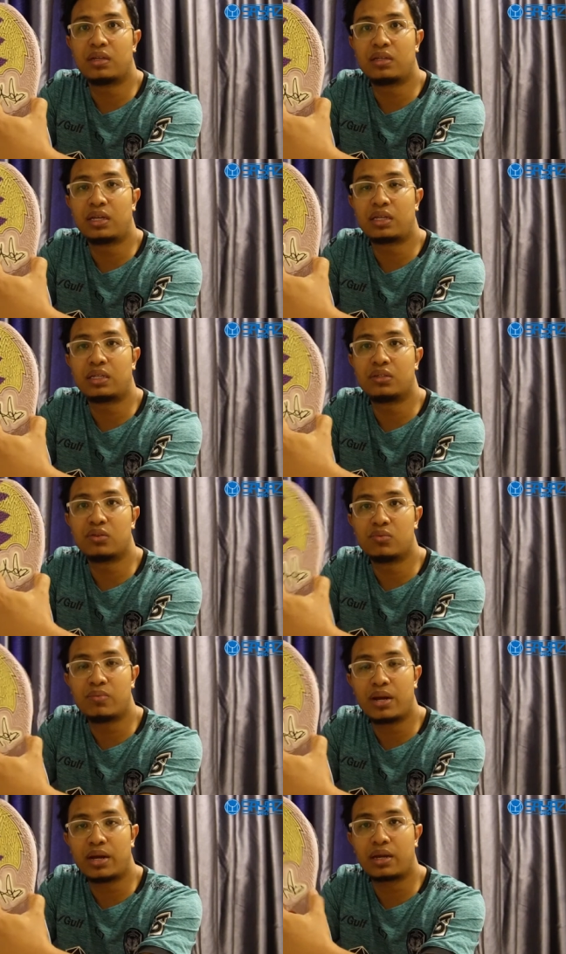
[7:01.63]
Nike zoom
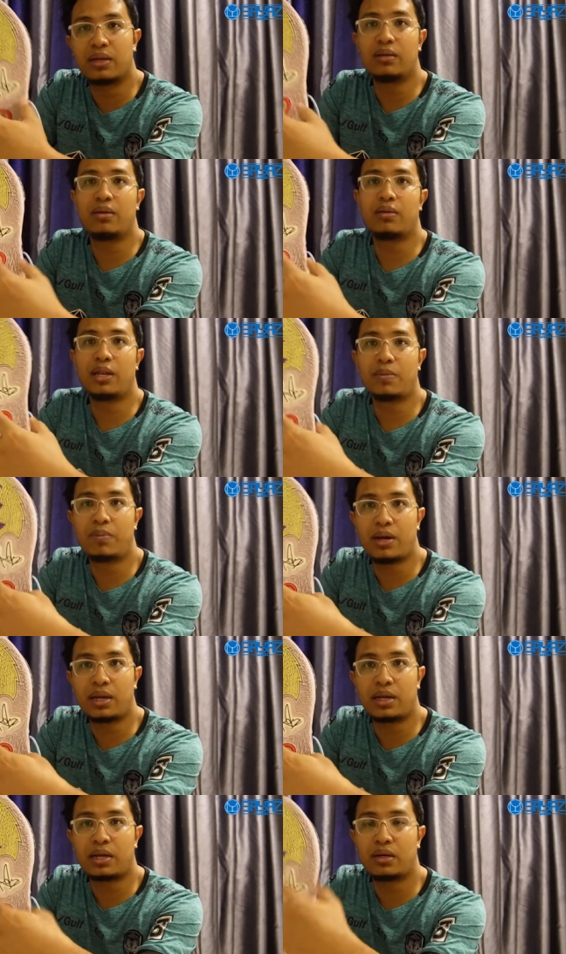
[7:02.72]
back at the
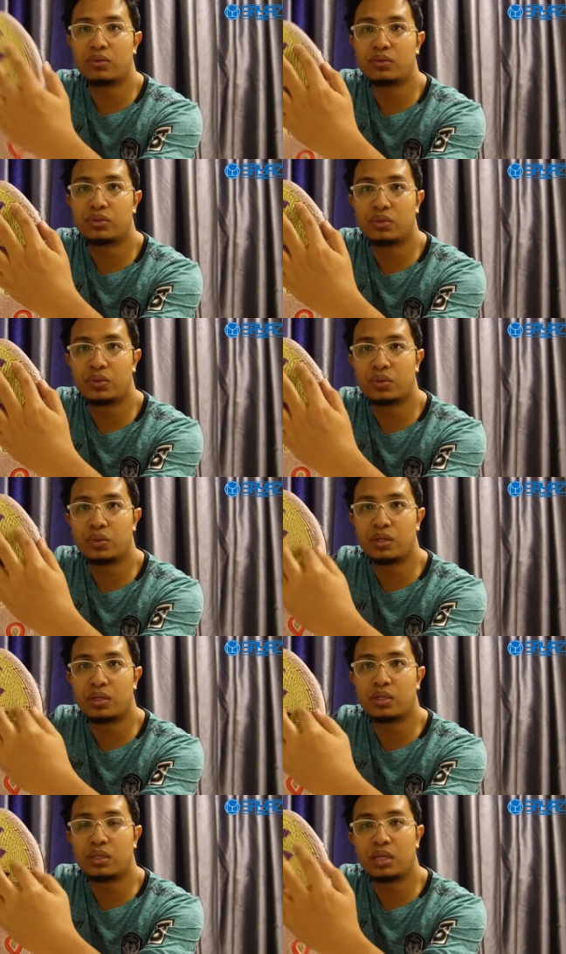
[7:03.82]
back and also the
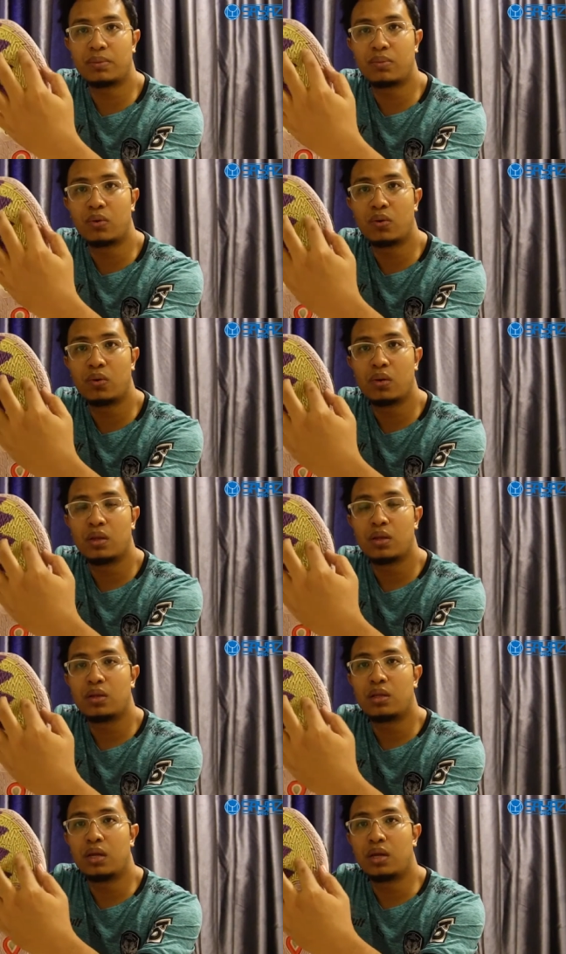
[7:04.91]
turbo
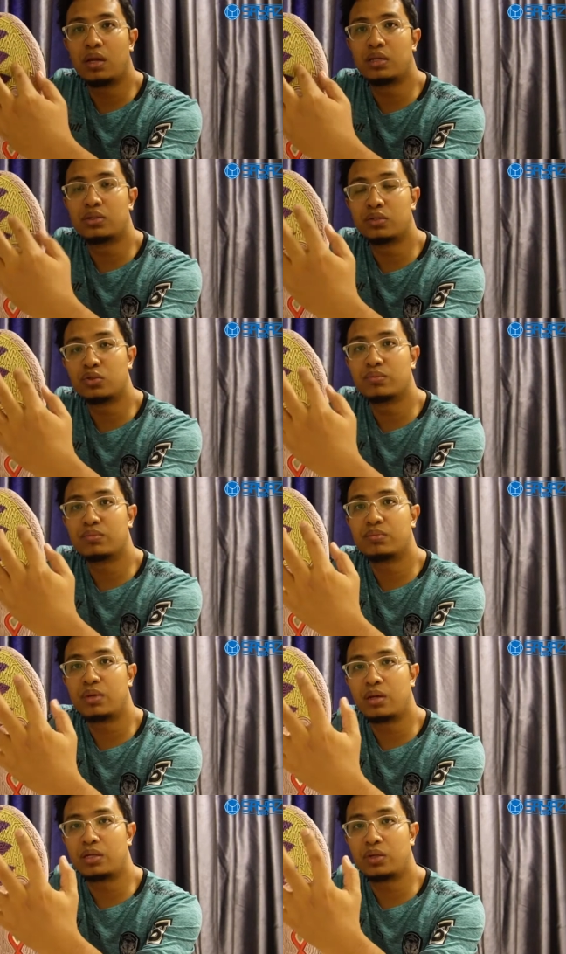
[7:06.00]
zoom
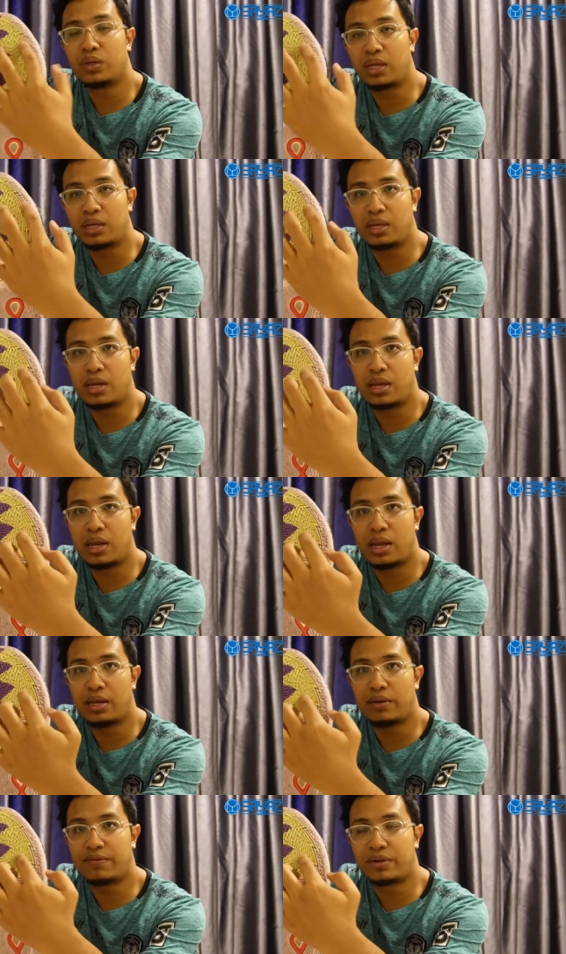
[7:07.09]
unit
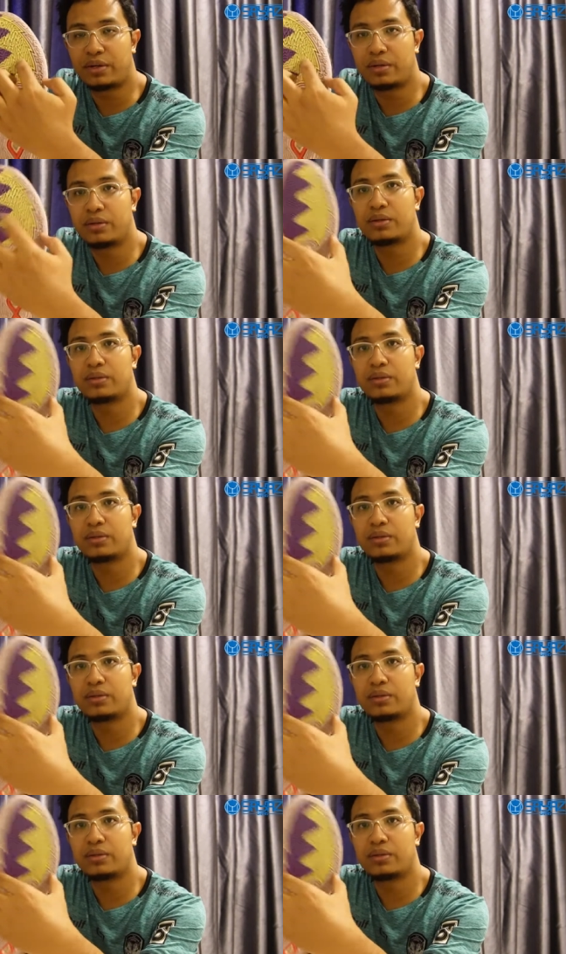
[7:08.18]
at the front.